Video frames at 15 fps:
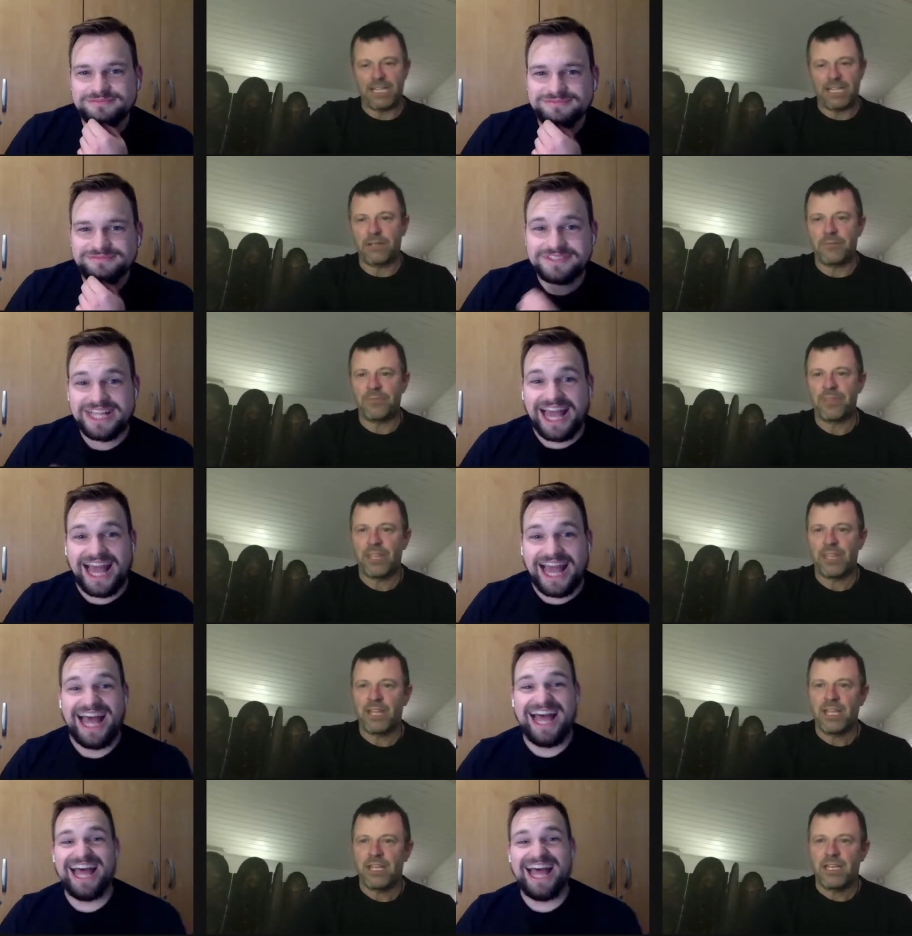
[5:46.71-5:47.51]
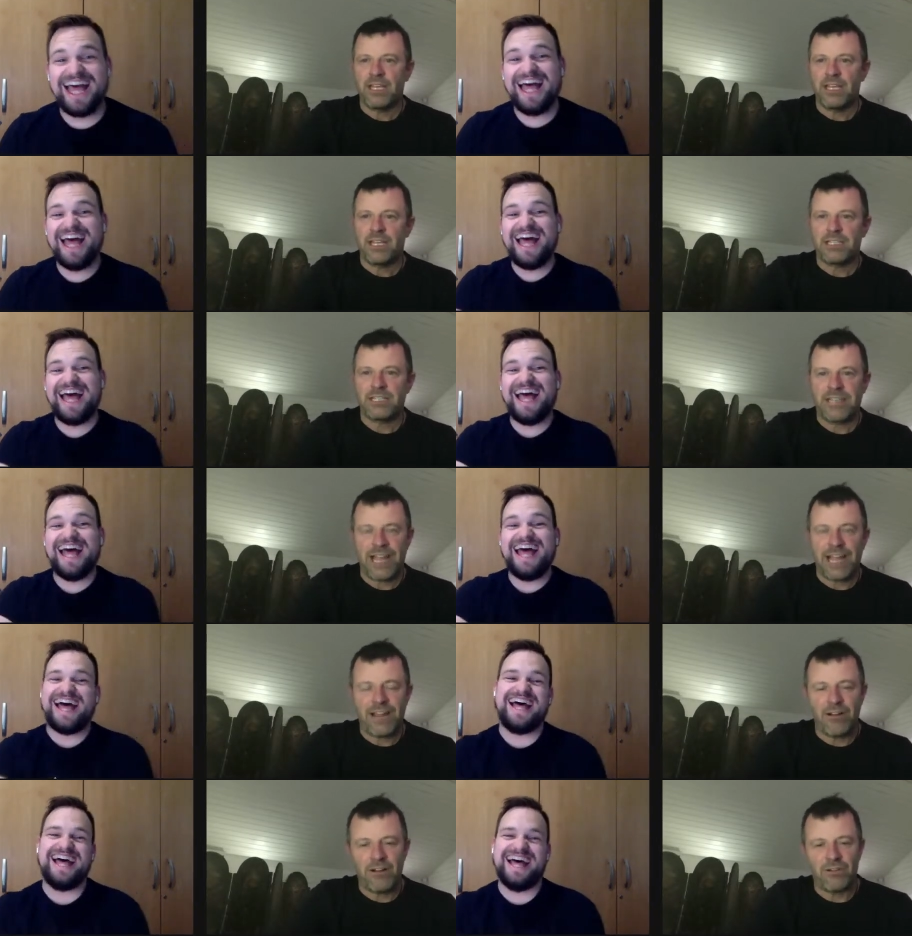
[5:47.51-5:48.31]
Speaker 1: But
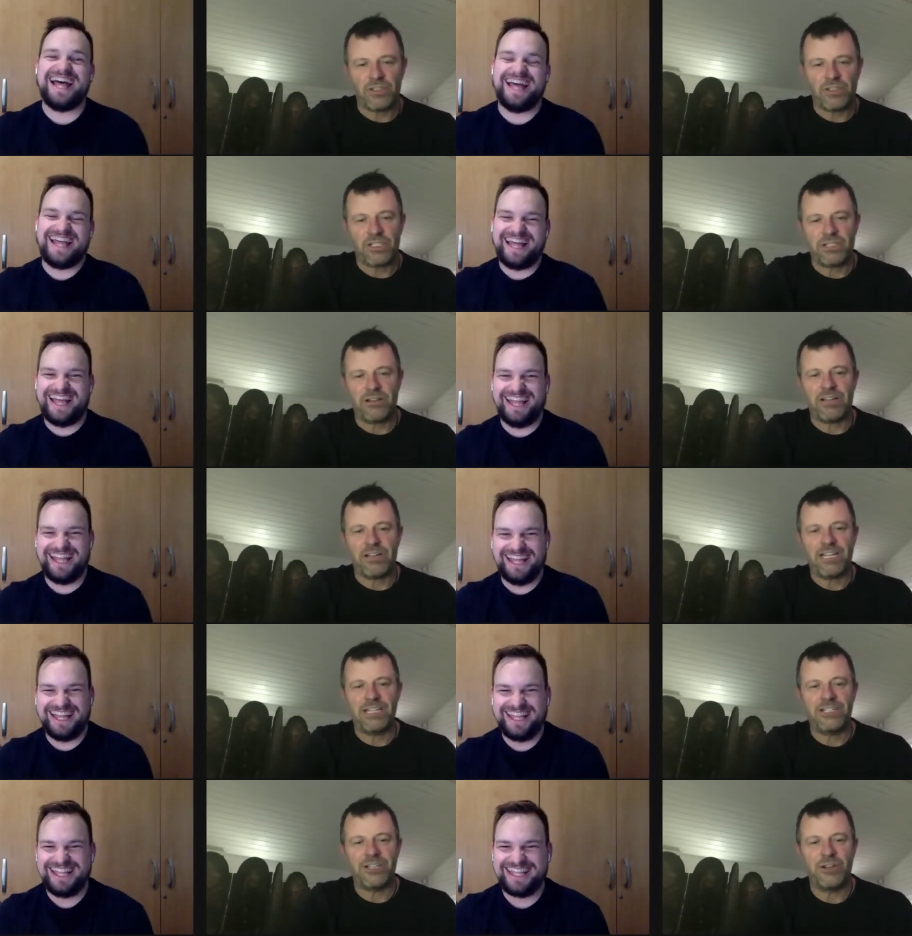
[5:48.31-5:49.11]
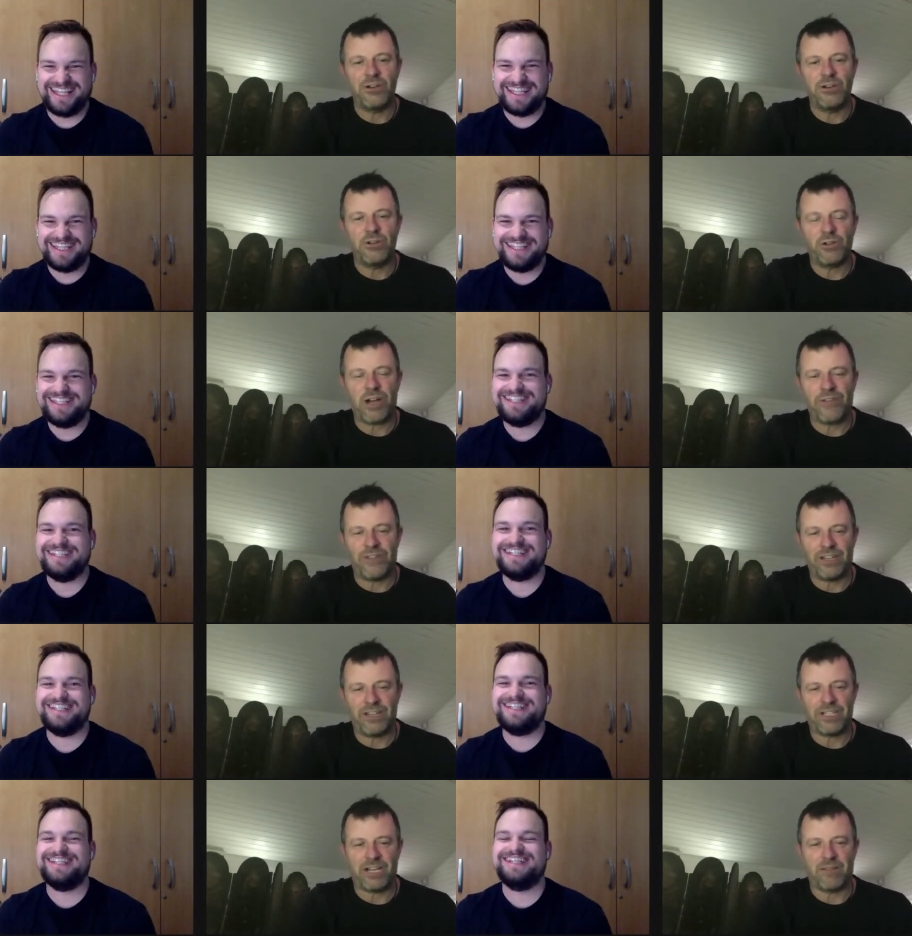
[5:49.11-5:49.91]
Today I got stuck in two
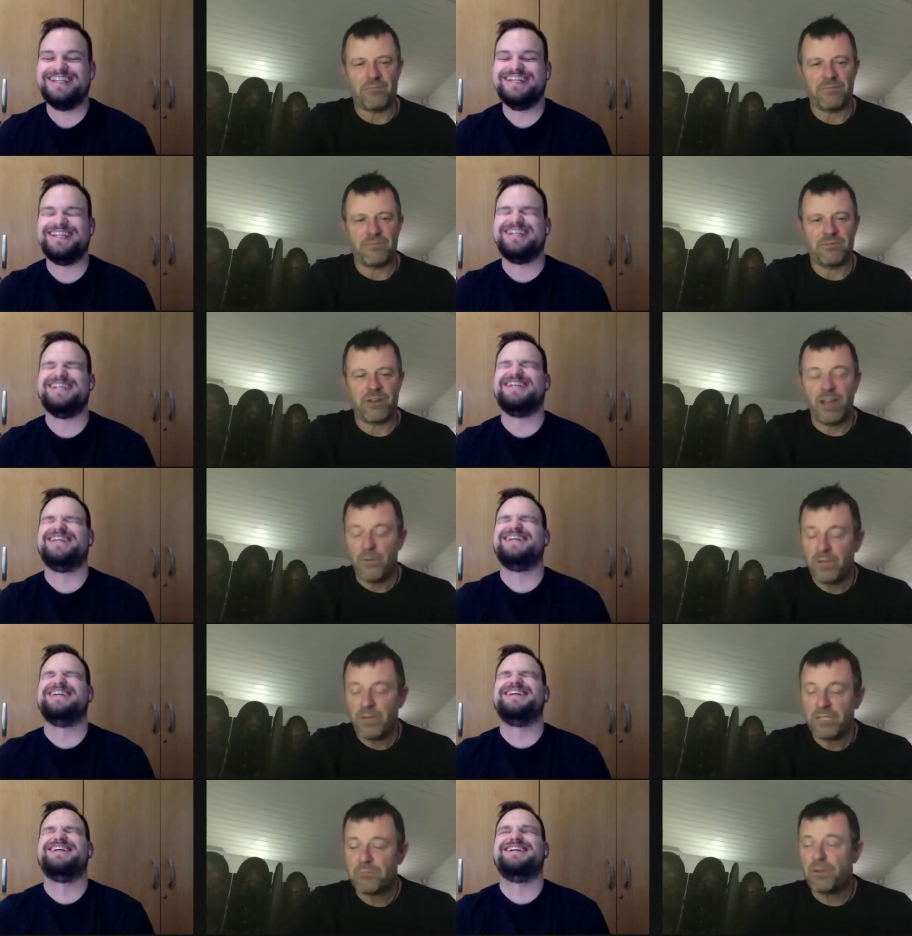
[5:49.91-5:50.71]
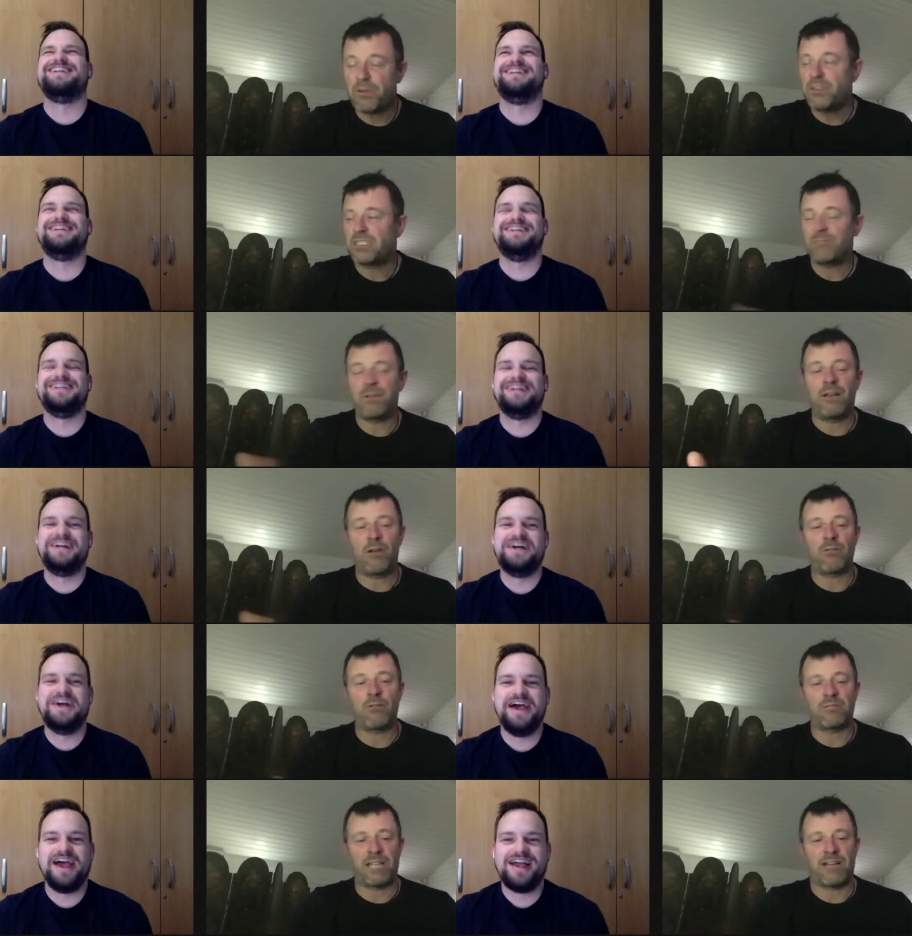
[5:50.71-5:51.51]
traffic jams, right? We're supposed to be
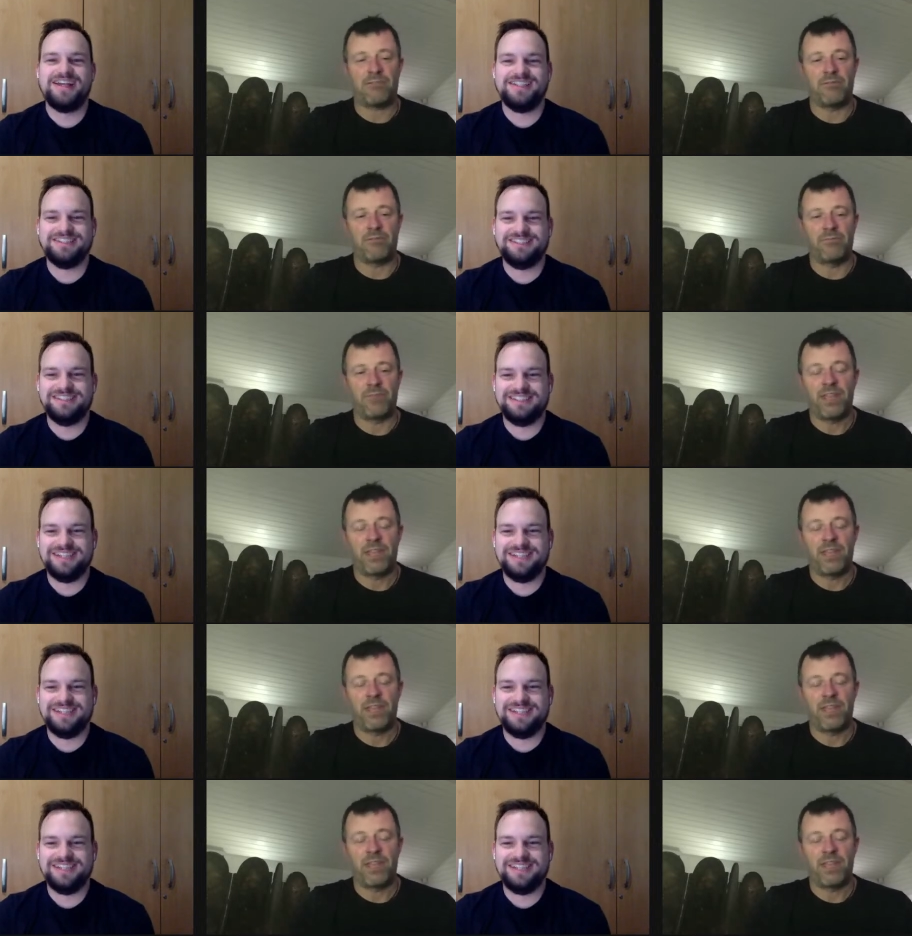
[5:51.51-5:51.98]
locked down.